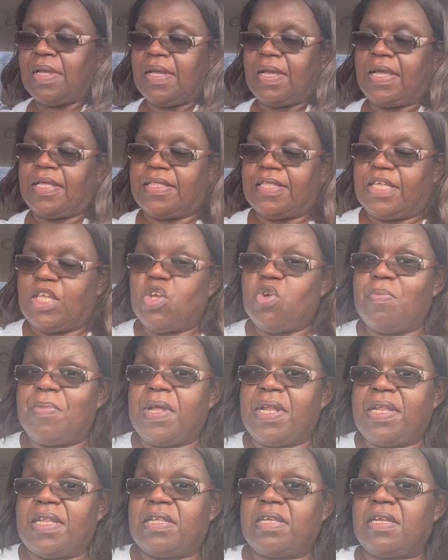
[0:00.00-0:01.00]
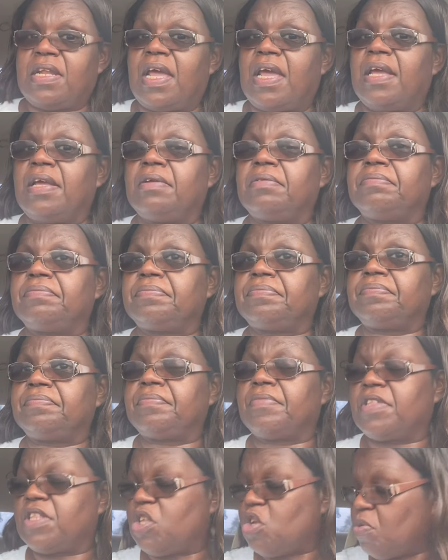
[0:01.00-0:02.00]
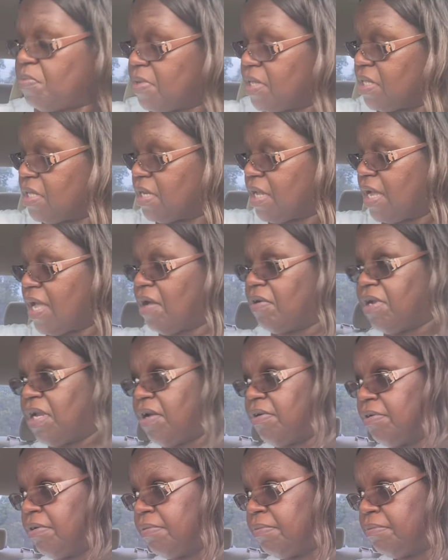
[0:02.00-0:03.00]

It's humid today out here.